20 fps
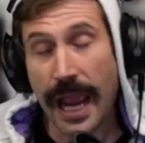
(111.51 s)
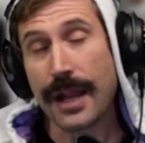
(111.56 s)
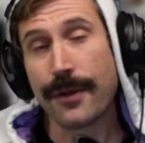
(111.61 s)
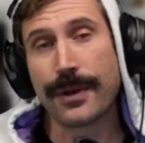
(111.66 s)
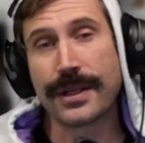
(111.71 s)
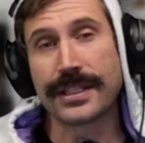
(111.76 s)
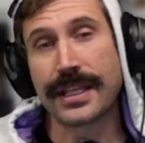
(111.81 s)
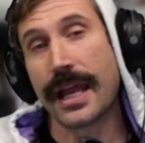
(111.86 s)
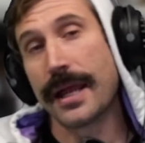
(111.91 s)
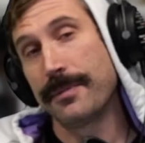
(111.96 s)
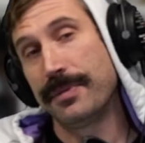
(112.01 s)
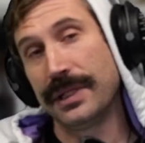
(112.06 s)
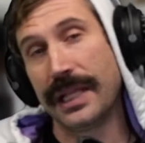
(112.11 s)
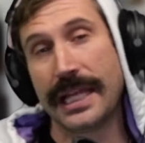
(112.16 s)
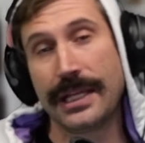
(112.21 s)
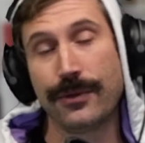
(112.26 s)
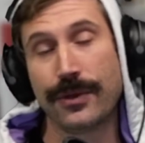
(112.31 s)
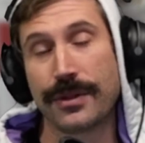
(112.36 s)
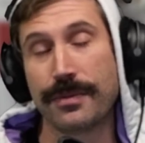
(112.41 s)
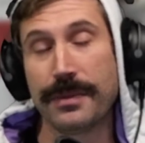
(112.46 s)
Anyways, I
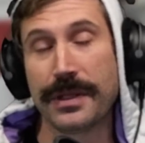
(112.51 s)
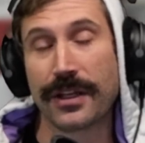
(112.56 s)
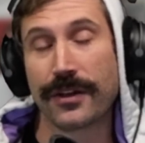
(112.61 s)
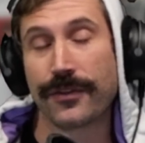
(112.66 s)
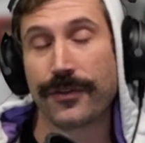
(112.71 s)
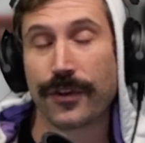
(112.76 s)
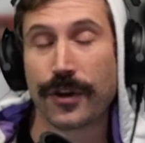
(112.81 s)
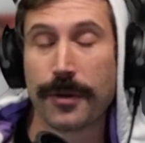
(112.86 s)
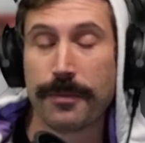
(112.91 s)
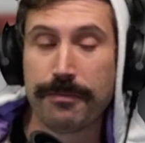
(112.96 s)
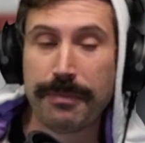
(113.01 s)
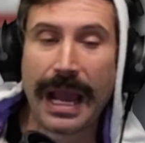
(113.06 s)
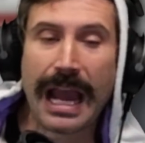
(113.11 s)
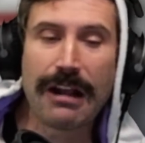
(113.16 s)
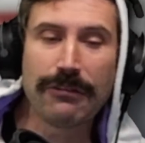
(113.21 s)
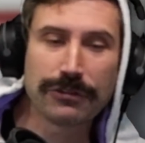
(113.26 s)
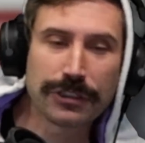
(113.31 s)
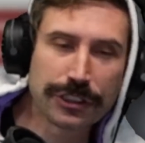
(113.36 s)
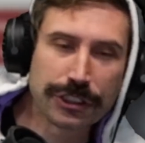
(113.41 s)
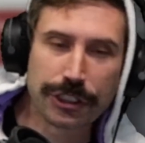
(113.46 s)
played with Mirror for
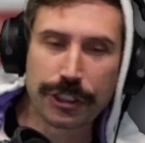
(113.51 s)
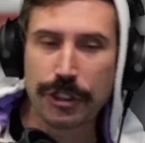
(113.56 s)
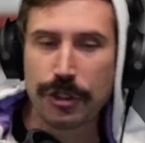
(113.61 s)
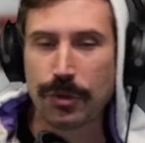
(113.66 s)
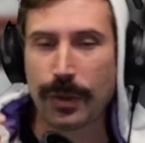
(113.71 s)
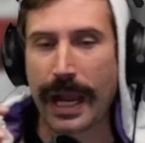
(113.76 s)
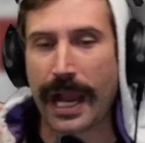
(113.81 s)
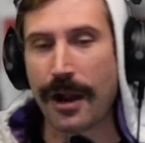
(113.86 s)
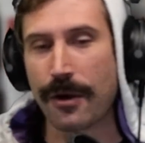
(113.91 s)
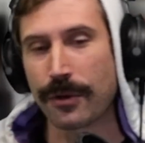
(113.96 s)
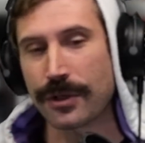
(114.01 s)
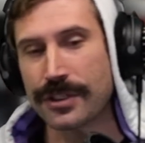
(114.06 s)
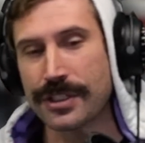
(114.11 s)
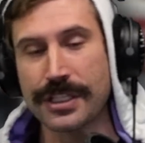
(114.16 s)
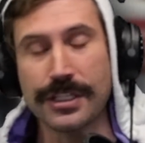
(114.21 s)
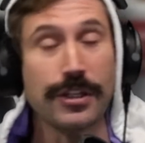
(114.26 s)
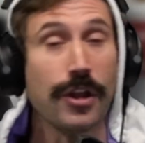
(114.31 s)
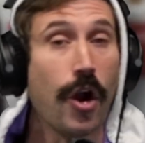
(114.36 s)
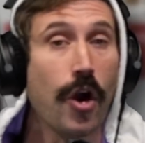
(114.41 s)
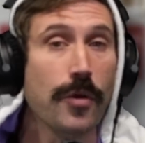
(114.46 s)
about two
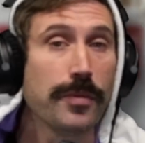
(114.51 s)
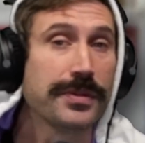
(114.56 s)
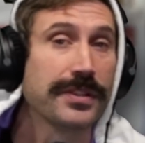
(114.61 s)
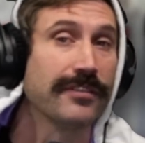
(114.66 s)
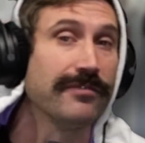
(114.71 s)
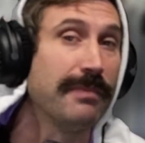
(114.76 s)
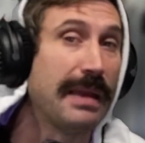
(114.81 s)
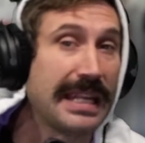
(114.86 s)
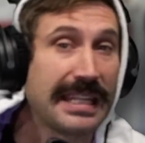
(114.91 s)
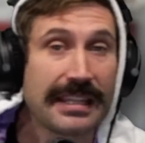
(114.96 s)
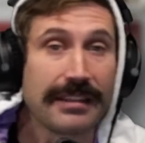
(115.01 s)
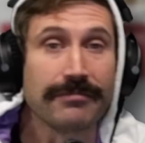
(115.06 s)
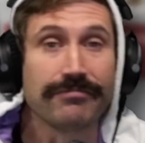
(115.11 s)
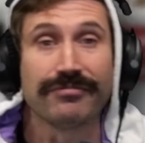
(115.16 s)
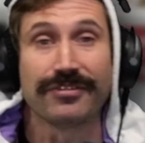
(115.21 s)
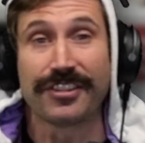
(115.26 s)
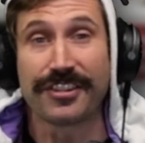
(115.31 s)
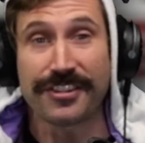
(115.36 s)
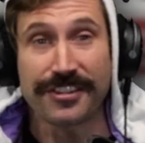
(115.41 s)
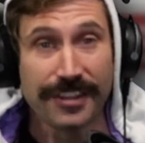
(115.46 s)
hours in hopes of
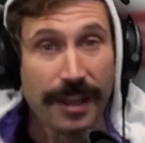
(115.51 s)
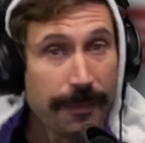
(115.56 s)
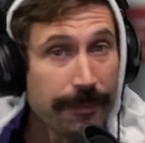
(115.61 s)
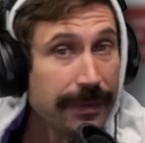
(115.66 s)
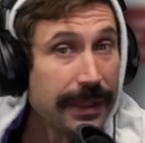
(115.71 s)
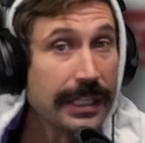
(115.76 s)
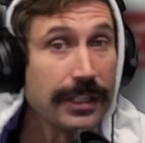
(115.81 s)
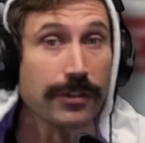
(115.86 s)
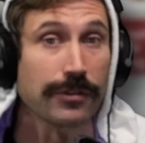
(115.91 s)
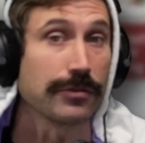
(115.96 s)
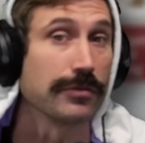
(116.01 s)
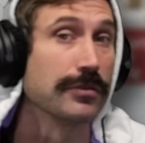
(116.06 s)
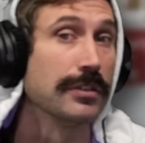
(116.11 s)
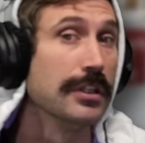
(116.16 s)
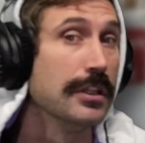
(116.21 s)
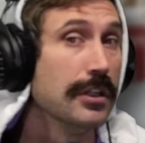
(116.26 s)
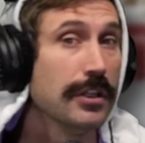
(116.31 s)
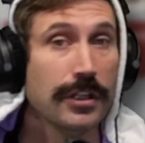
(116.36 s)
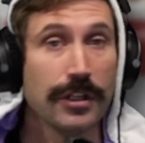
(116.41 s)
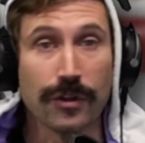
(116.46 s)
making something
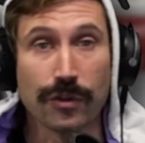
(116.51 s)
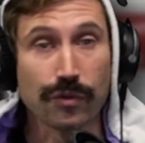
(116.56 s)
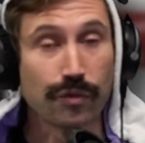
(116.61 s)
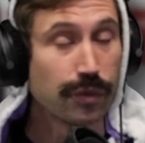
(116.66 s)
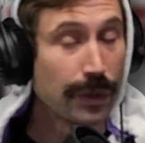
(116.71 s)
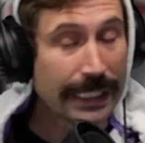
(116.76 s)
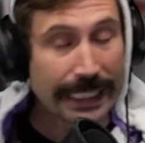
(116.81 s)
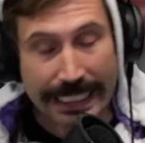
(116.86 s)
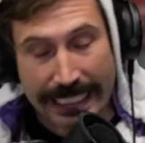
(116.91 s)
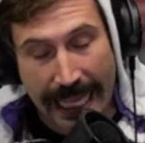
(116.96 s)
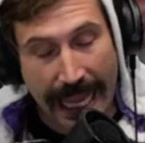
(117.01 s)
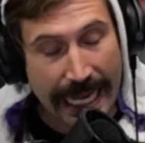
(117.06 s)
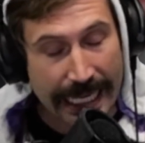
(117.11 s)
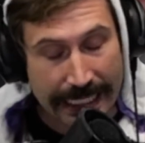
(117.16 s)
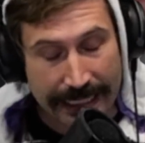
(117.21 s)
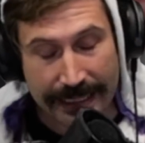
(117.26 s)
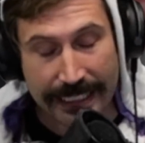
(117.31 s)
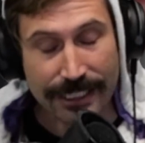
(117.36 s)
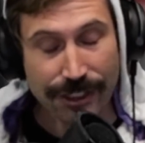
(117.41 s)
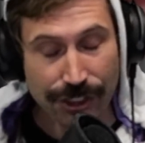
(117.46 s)
really
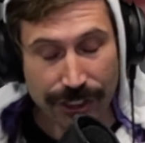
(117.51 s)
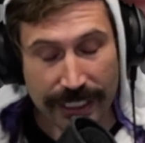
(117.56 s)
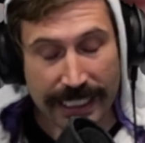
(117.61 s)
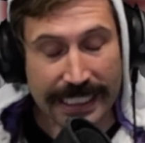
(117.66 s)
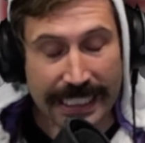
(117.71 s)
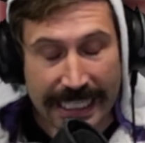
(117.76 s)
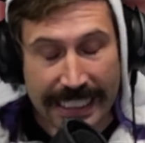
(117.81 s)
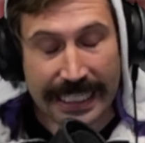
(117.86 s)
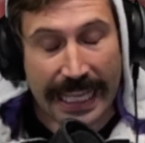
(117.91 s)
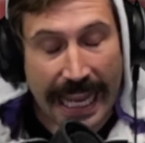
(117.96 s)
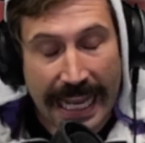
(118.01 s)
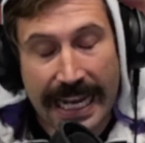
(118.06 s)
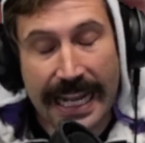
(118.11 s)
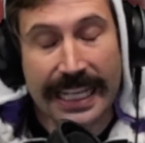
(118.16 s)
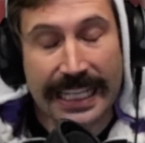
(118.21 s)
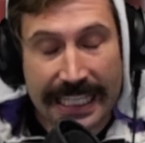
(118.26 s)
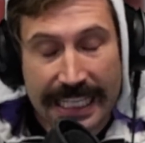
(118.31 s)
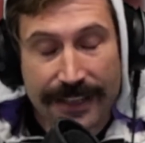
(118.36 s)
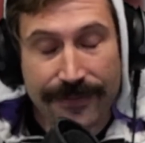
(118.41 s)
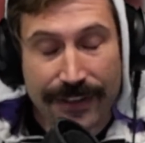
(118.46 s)
anything, just like can
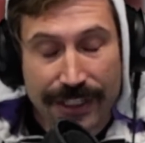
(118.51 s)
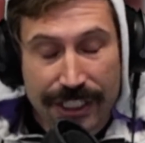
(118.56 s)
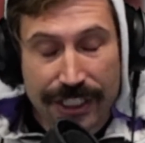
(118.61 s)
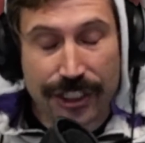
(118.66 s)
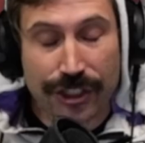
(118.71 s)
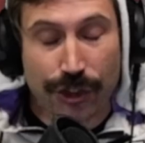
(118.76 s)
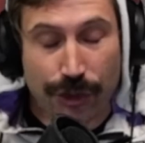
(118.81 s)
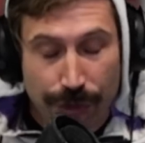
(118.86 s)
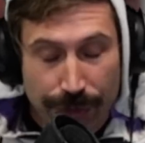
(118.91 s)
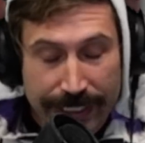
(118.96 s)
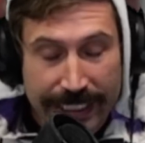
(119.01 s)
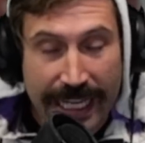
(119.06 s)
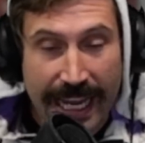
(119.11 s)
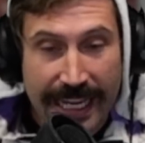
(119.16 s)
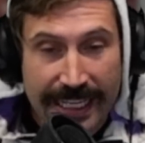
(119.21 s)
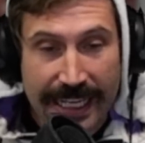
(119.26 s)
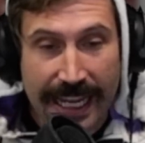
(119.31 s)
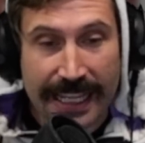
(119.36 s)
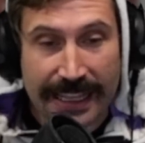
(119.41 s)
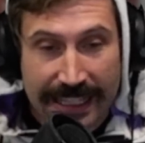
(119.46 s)
I even
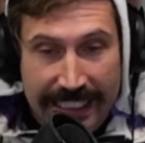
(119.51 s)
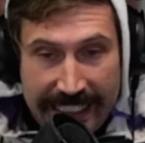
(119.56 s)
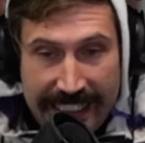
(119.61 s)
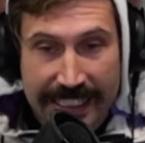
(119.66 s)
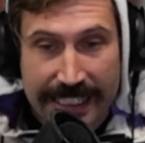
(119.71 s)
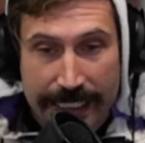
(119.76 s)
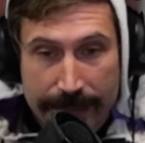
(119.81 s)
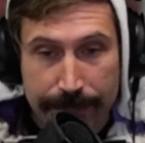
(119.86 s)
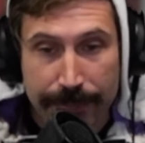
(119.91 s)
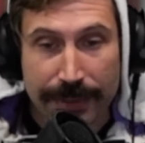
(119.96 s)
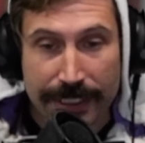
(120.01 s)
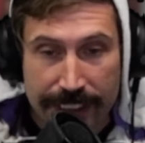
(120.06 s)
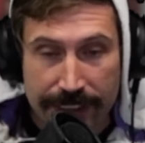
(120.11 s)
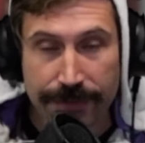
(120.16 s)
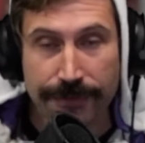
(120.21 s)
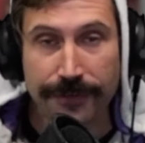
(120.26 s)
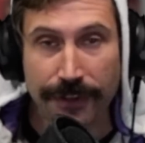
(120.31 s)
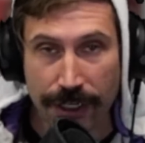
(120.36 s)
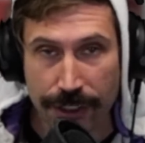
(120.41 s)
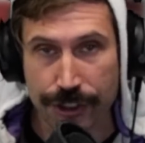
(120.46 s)
create the
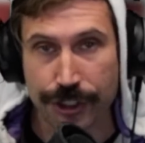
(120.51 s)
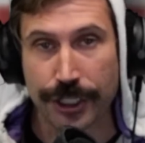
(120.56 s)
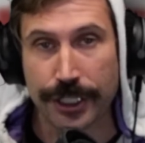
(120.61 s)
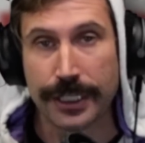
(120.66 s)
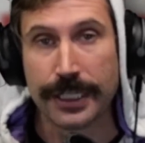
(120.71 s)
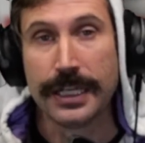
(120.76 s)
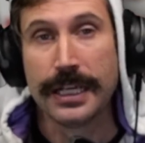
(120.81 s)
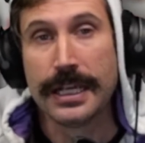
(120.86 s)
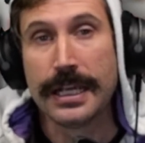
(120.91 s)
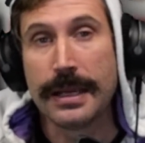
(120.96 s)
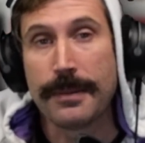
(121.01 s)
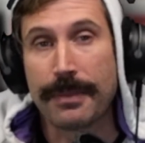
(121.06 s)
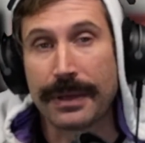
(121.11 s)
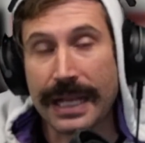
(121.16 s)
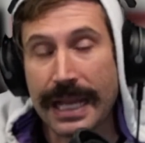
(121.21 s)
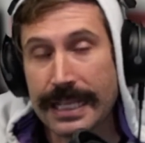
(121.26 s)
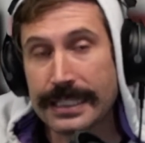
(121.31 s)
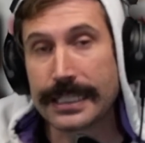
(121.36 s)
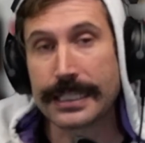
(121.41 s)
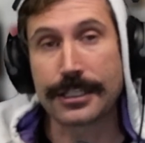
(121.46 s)
simplest function?
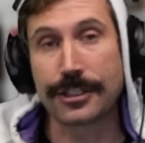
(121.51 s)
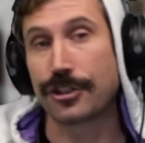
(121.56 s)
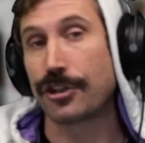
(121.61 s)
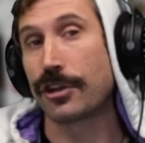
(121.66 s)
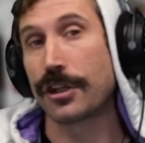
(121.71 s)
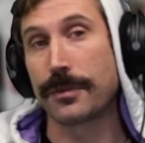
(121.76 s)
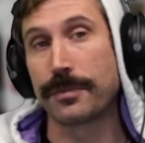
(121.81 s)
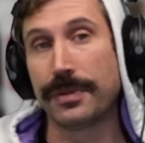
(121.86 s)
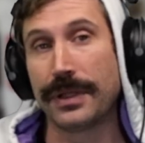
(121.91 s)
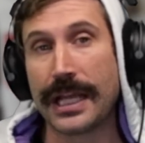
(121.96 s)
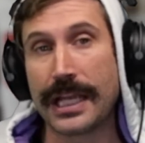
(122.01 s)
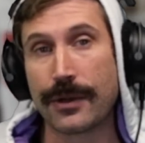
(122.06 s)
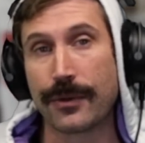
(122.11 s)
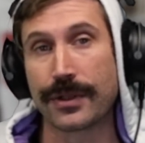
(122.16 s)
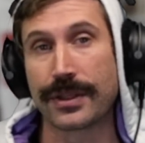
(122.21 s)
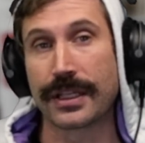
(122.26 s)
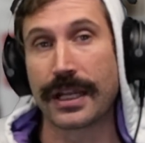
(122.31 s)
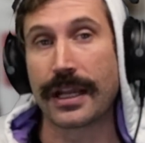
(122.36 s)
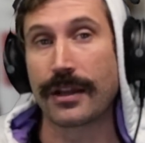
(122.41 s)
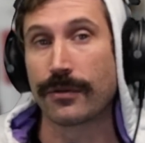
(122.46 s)
But as I started playing
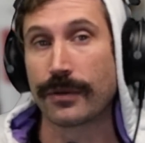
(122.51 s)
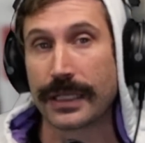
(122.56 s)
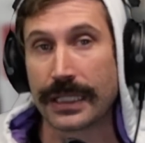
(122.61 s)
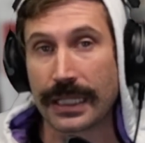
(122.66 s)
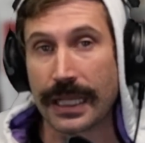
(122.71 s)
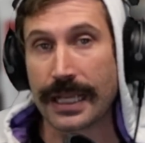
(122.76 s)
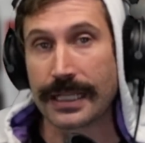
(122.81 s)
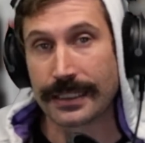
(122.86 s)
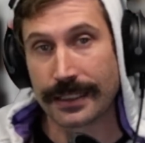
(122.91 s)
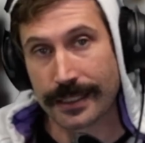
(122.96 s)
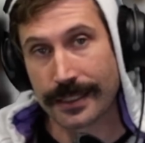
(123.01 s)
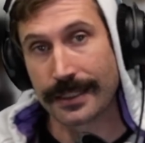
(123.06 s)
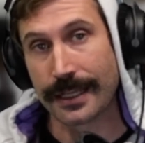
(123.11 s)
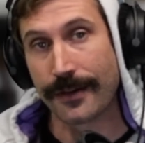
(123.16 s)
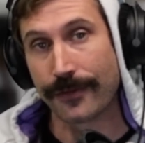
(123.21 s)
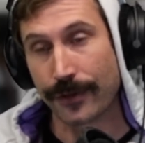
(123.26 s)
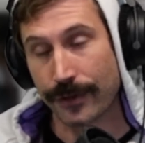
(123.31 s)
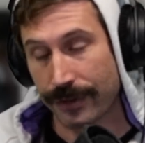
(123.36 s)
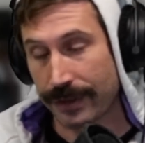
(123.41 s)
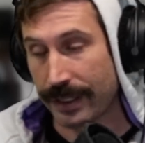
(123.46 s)
with it, I realized several